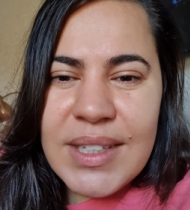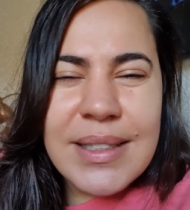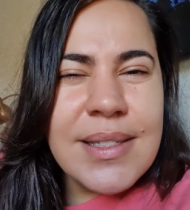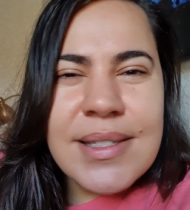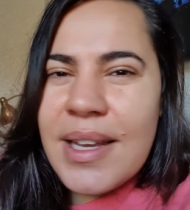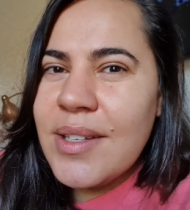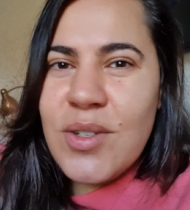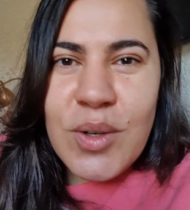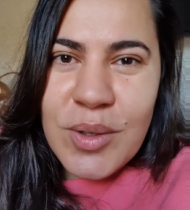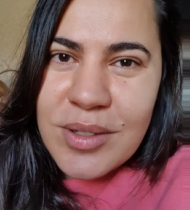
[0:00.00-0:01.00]
stay
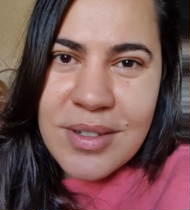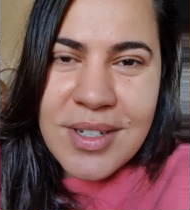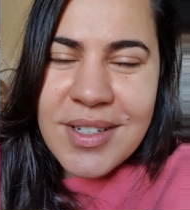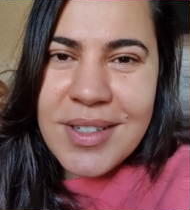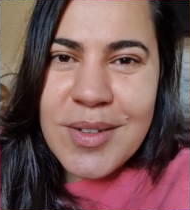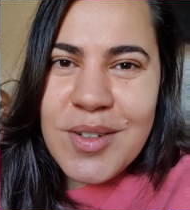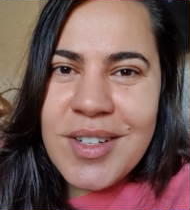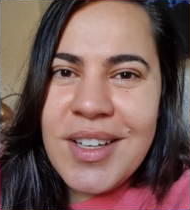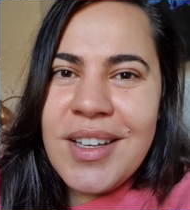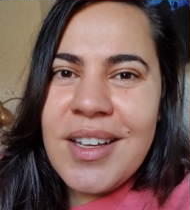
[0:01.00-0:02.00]
tuned.
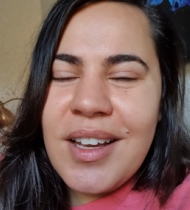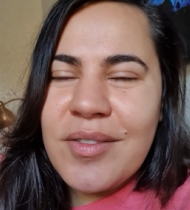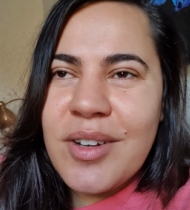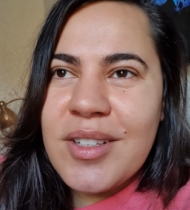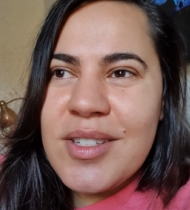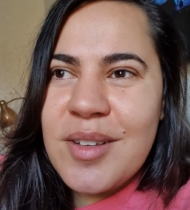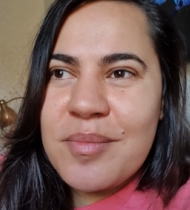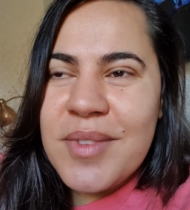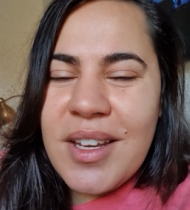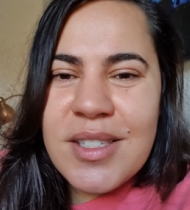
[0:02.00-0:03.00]
I've got
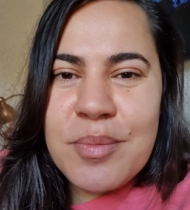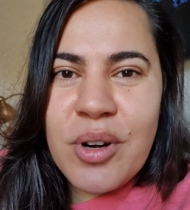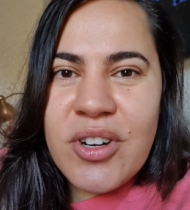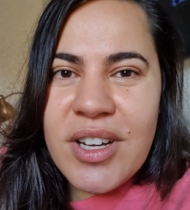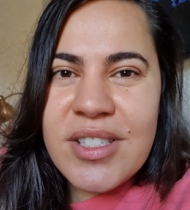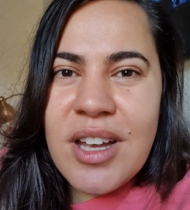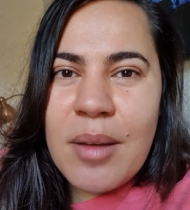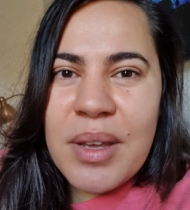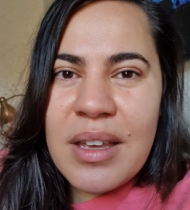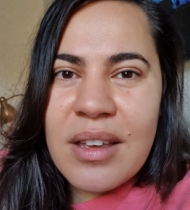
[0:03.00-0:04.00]
some nice projects
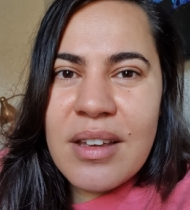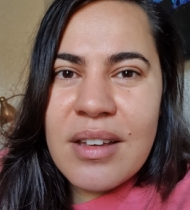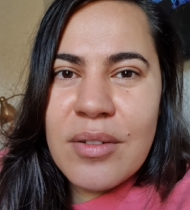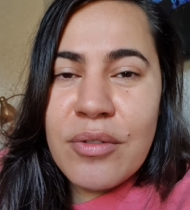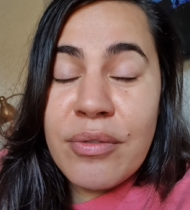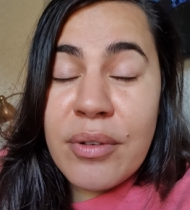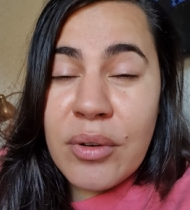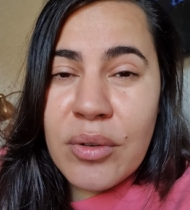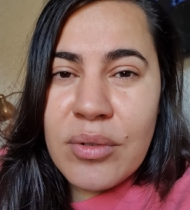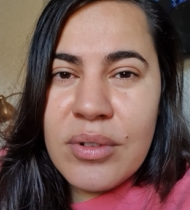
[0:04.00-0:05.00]
coming
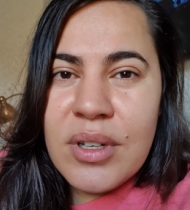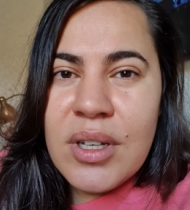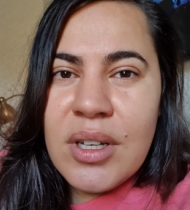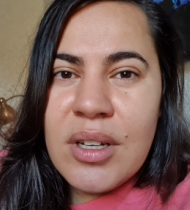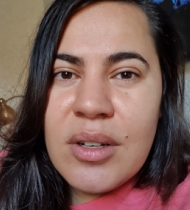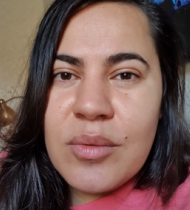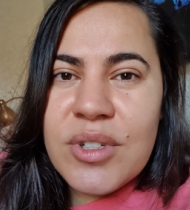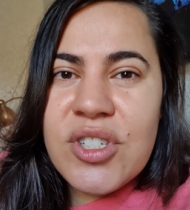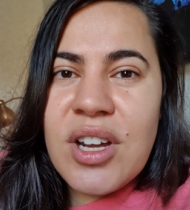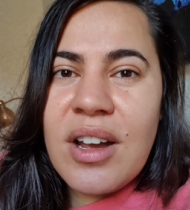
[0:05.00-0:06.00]
through,
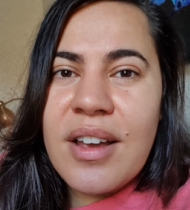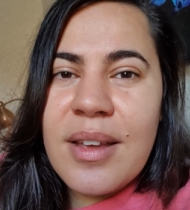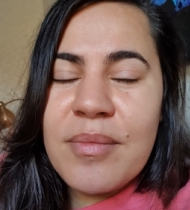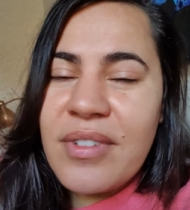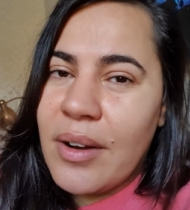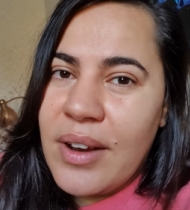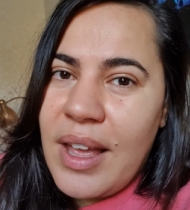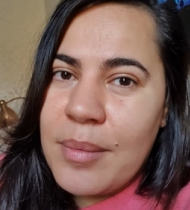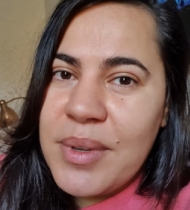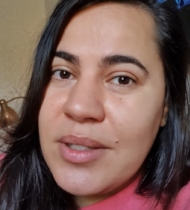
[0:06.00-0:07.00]
which I am very
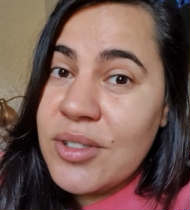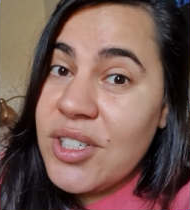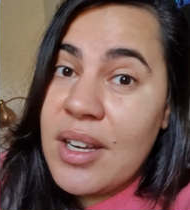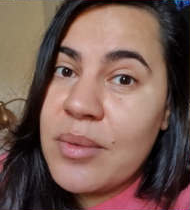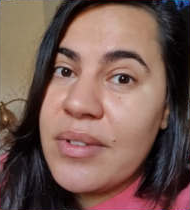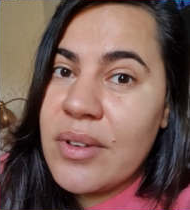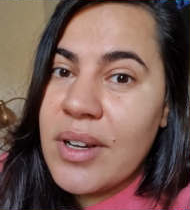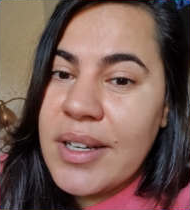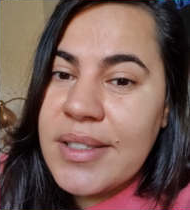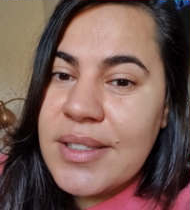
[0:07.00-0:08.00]
happy to share with you
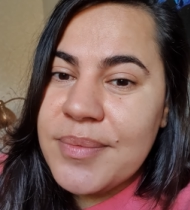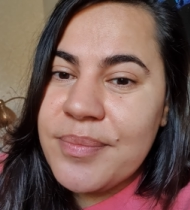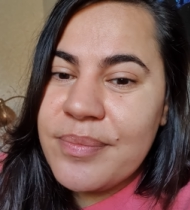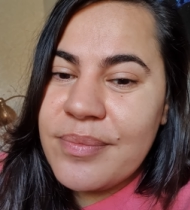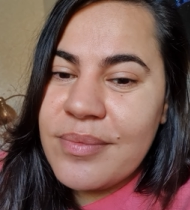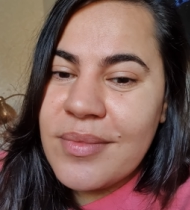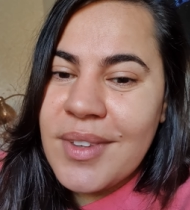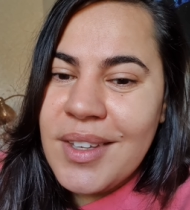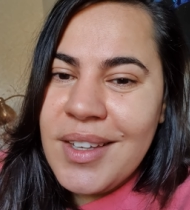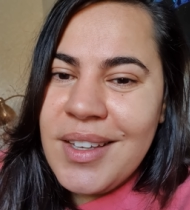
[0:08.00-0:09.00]
guys.
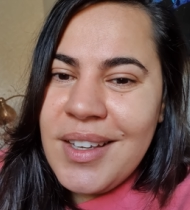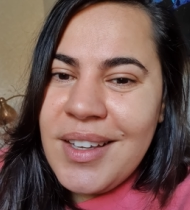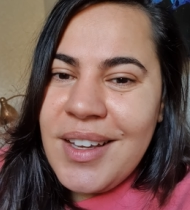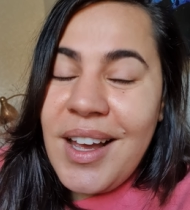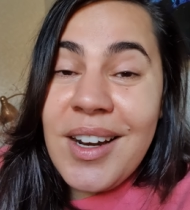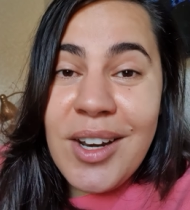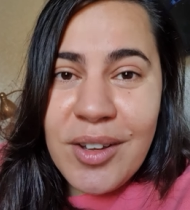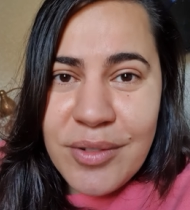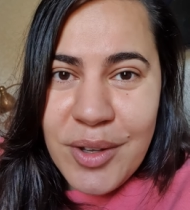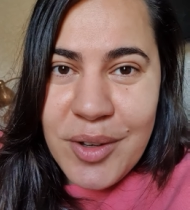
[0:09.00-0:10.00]
I
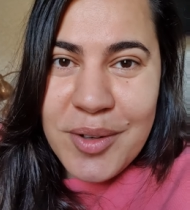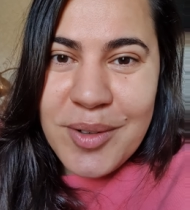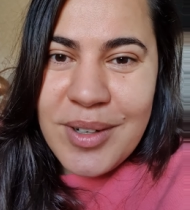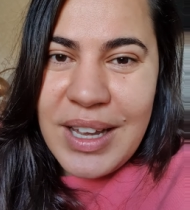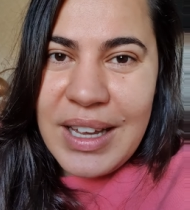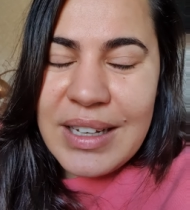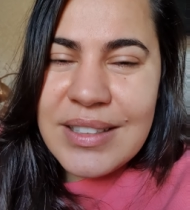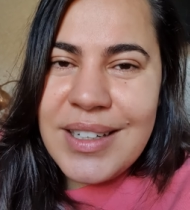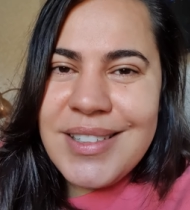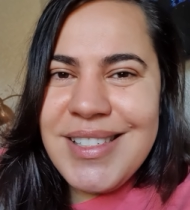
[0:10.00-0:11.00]
love you and
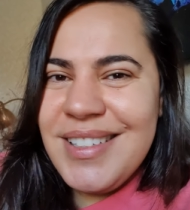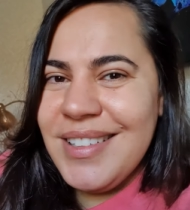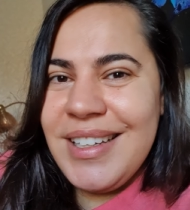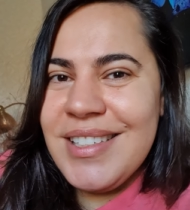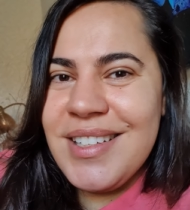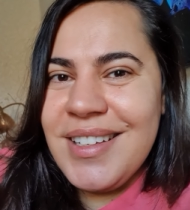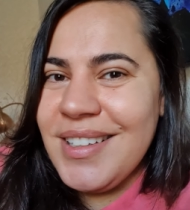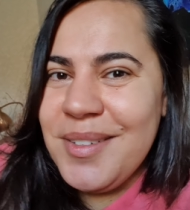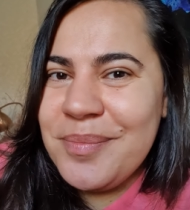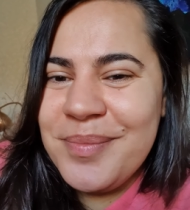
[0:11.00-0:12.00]
I'll see you next
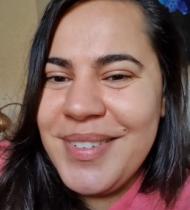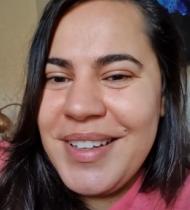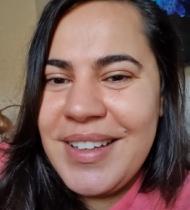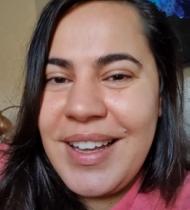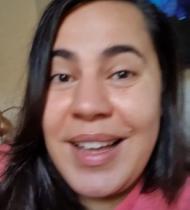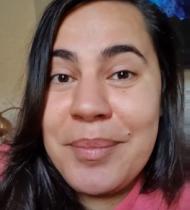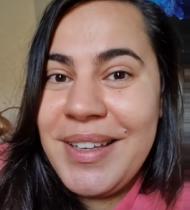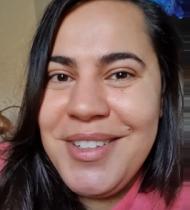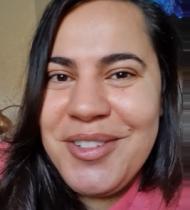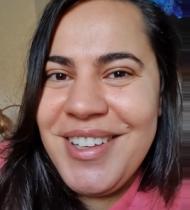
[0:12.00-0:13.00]
time. Happy
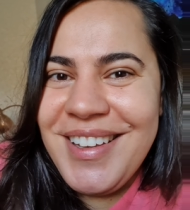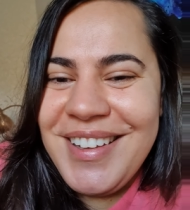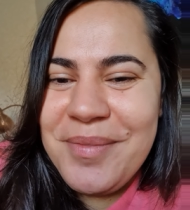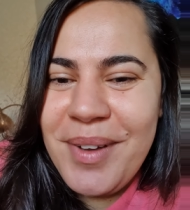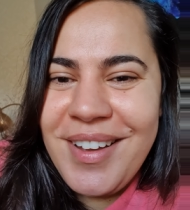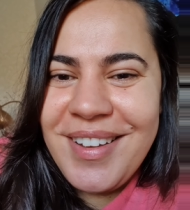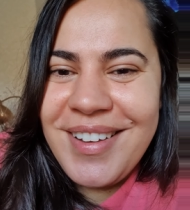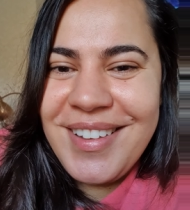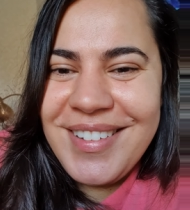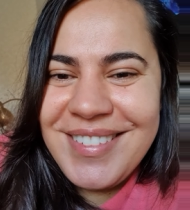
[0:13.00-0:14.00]
New Year.
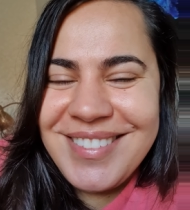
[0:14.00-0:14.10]
Bye.